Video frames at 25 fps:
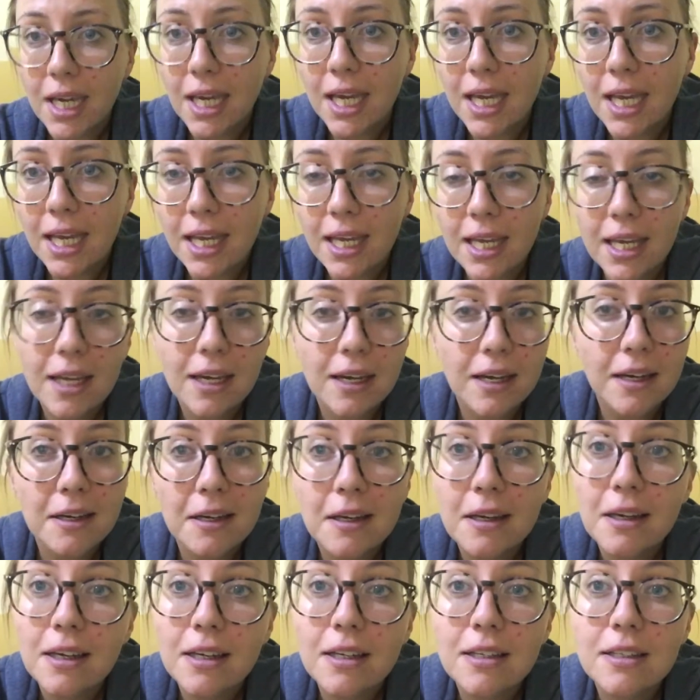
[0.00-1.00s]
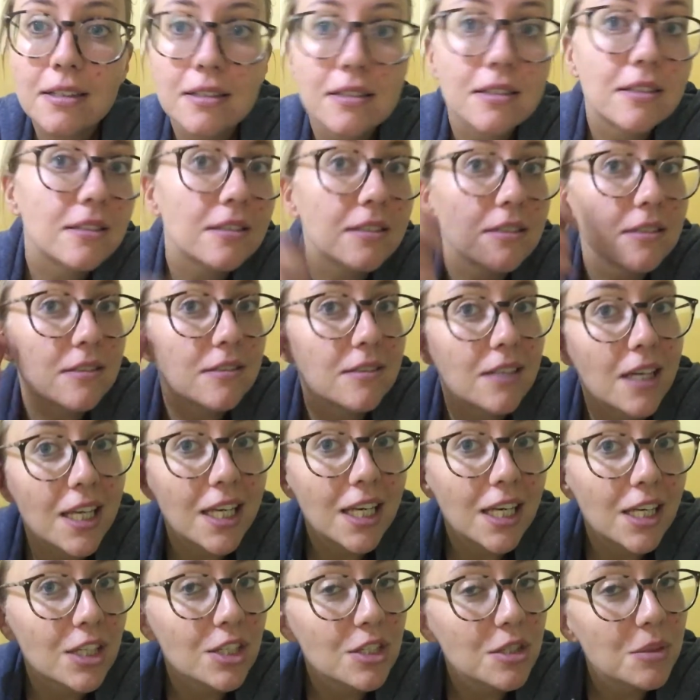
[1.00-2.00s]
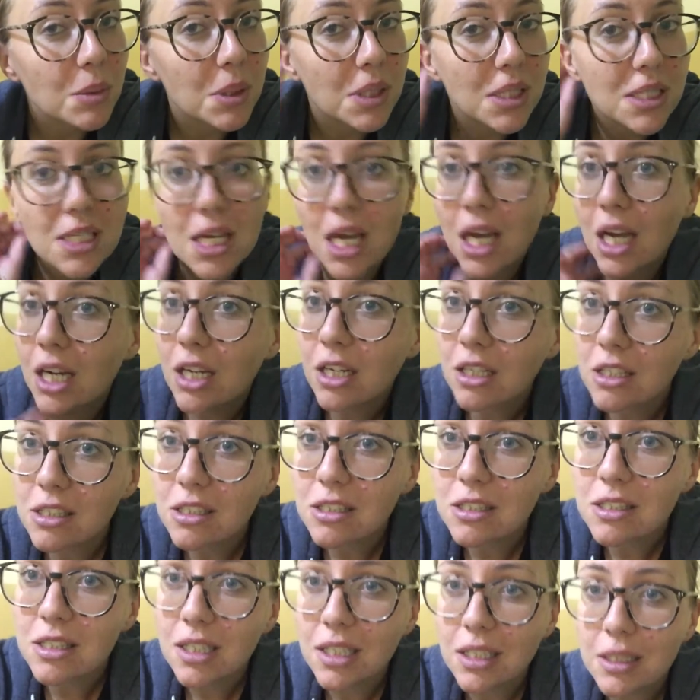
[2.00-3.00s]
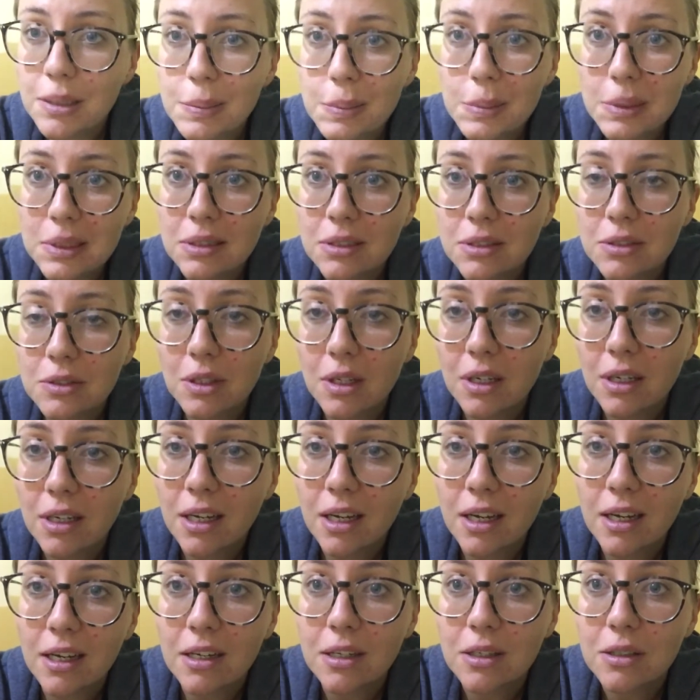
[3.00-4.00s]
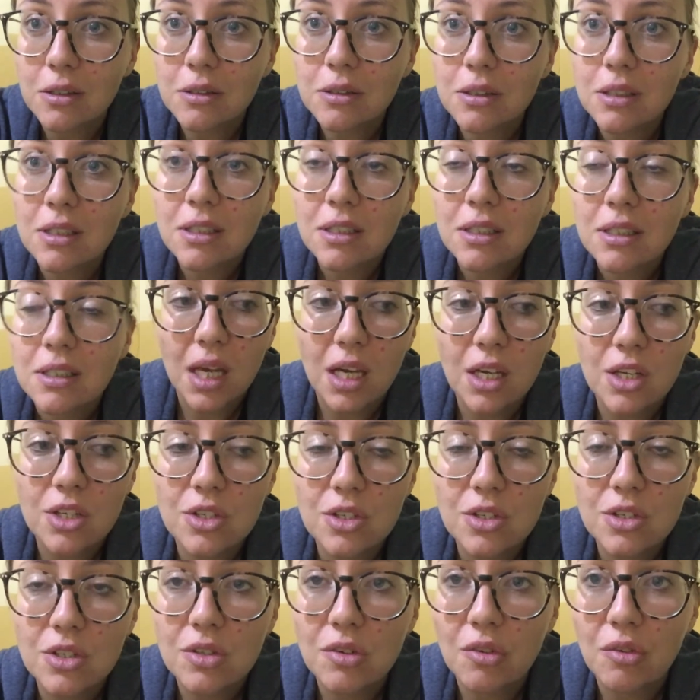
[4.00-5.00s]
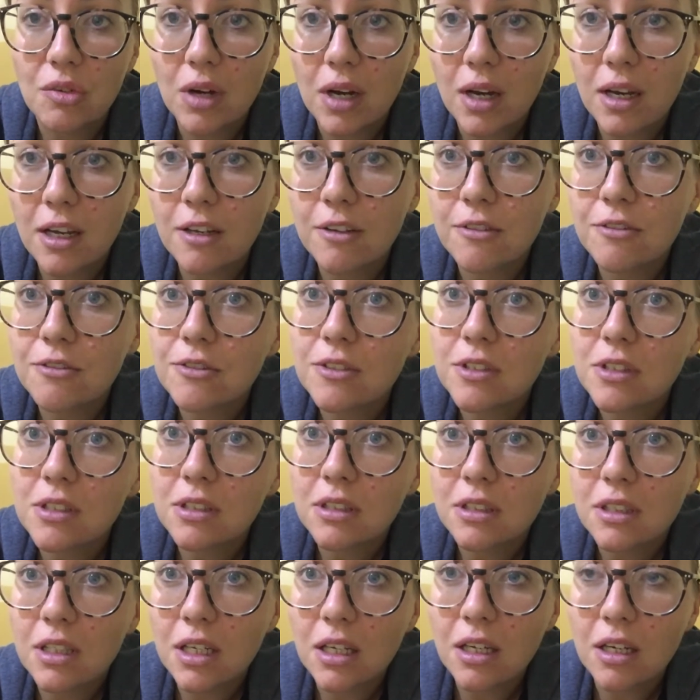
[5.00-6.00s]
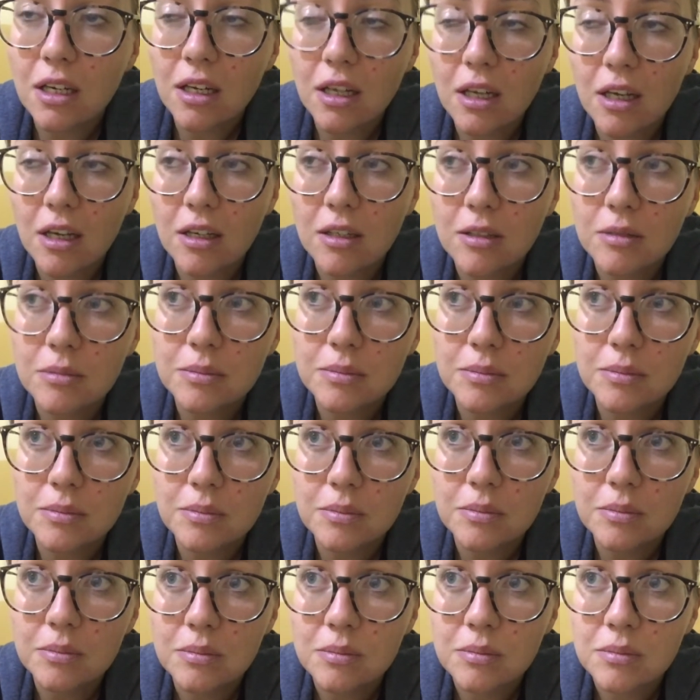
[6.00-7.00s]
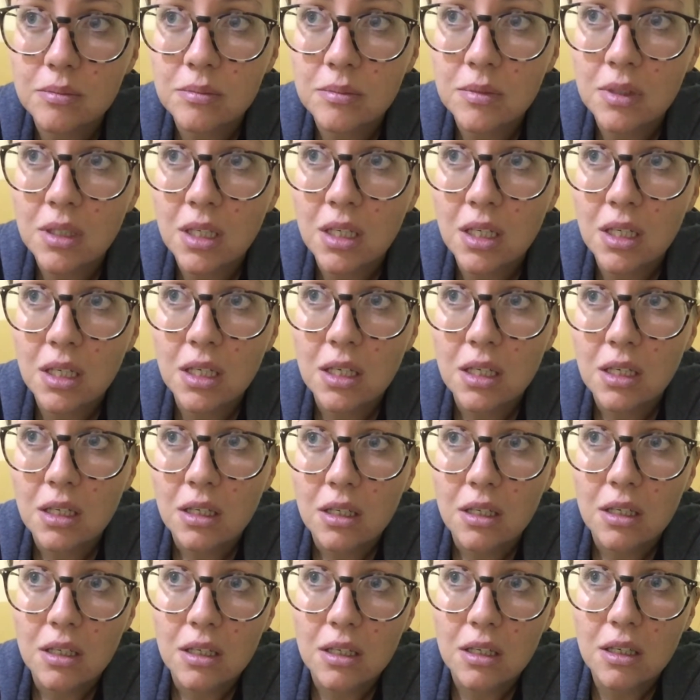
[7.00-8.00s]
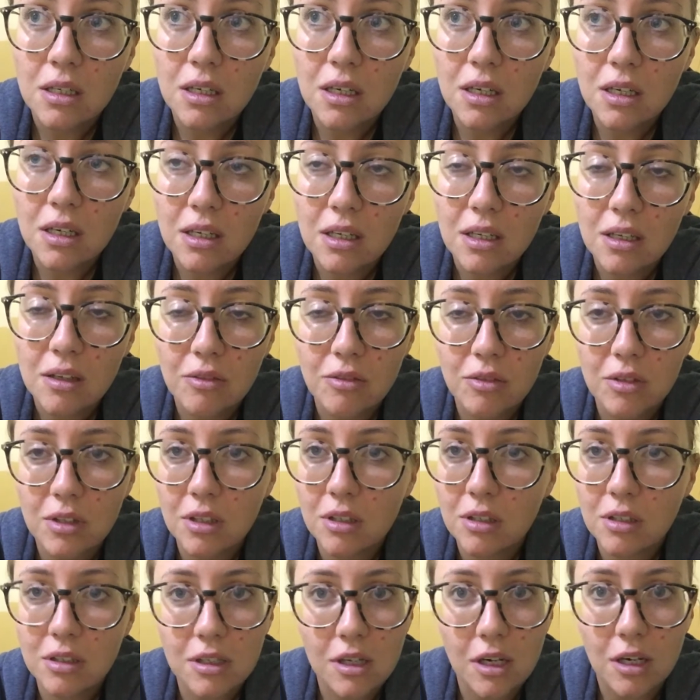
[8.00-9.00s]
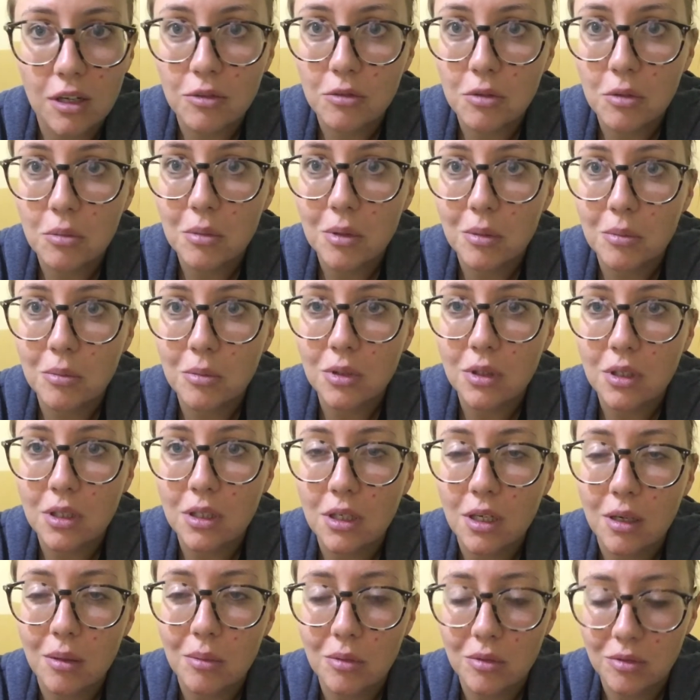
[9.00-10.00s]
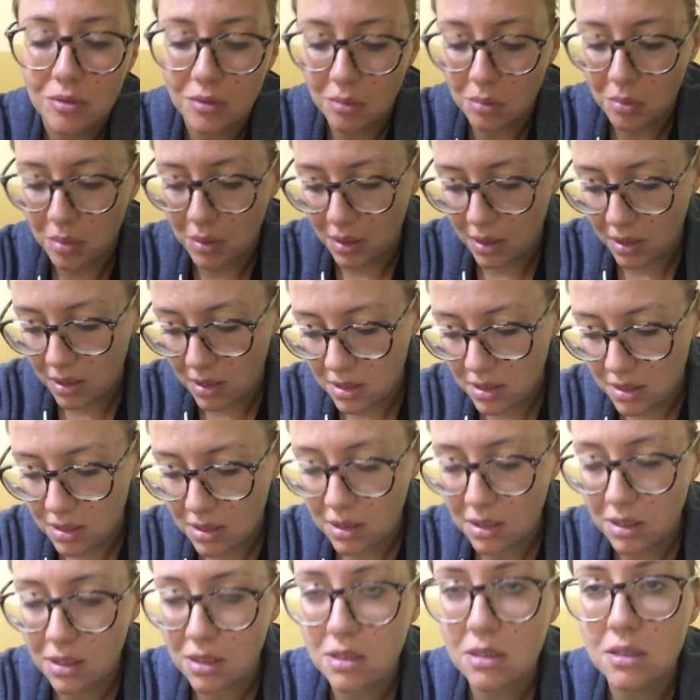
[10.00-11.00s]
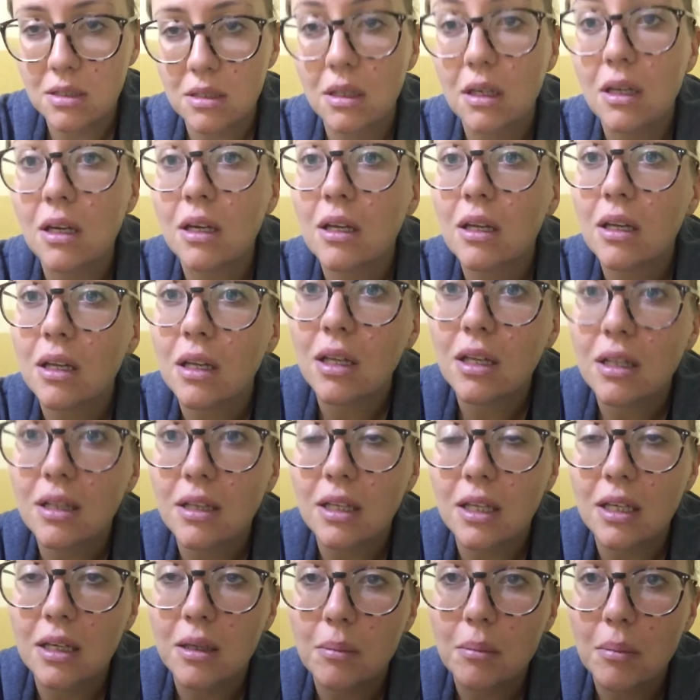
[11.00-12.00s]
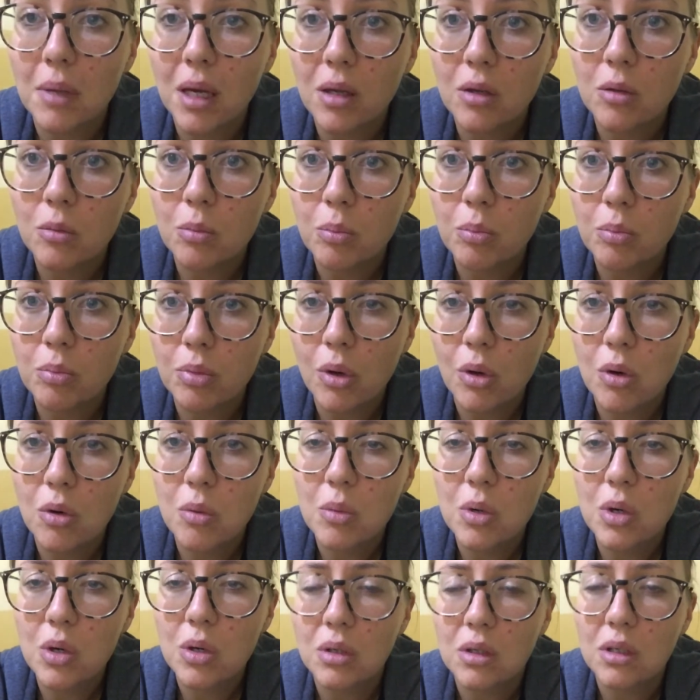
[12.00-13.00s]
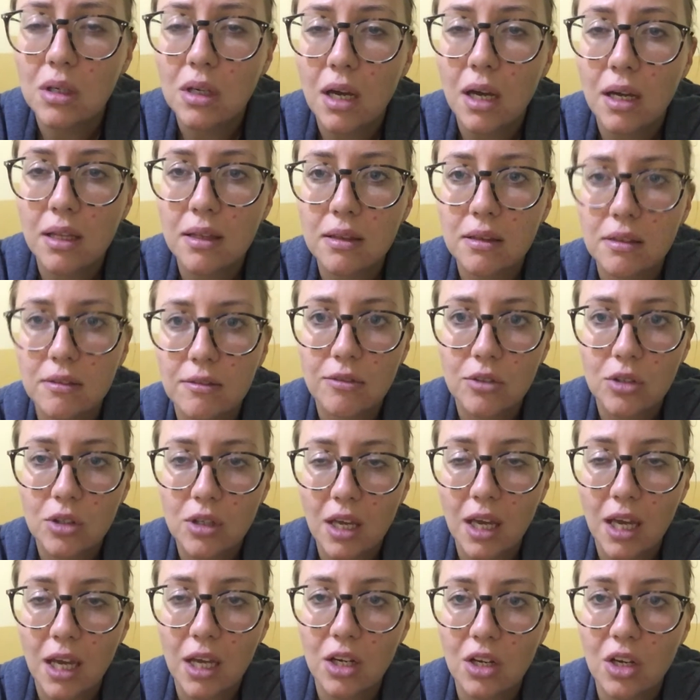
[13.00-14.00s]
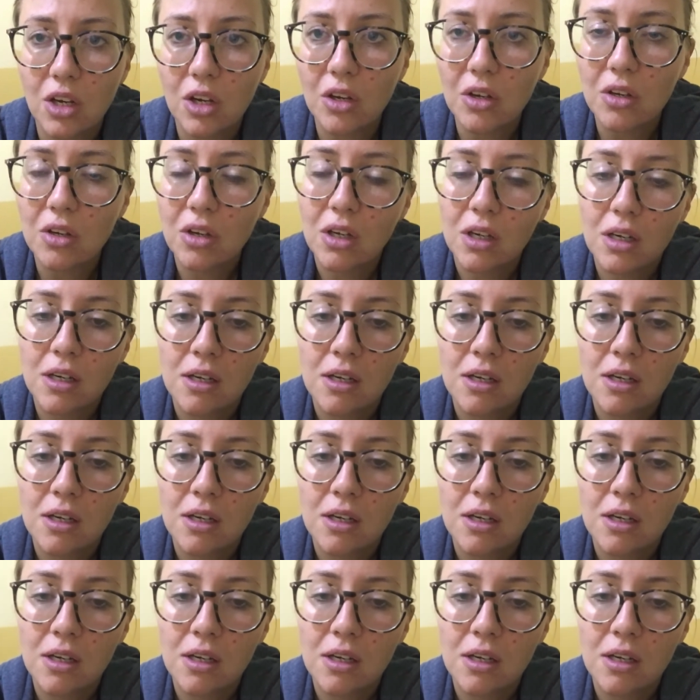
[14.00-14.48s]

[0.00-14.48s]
Hey guys, getting to my tiredness limits right now. I just arrived um, I even can't remember the name of the place. It's uh, at the Mount Bromo, at the volcano.